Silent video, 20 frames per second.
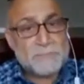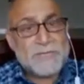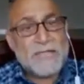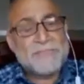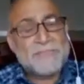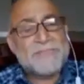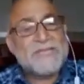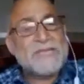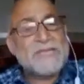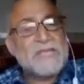
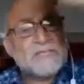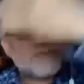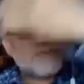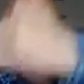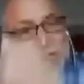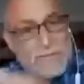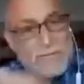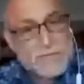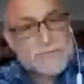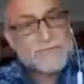And then
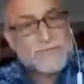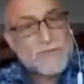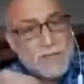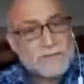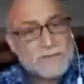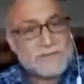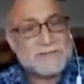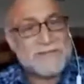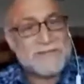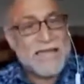Israel
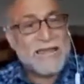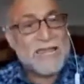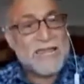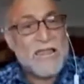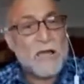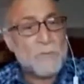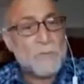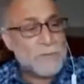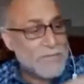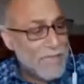started
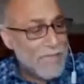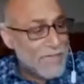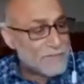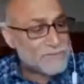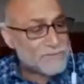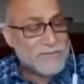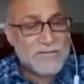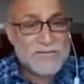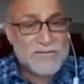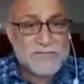allowing, as
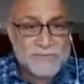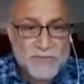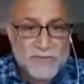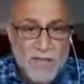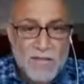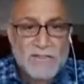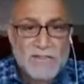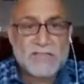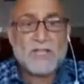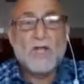a
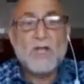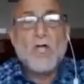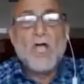result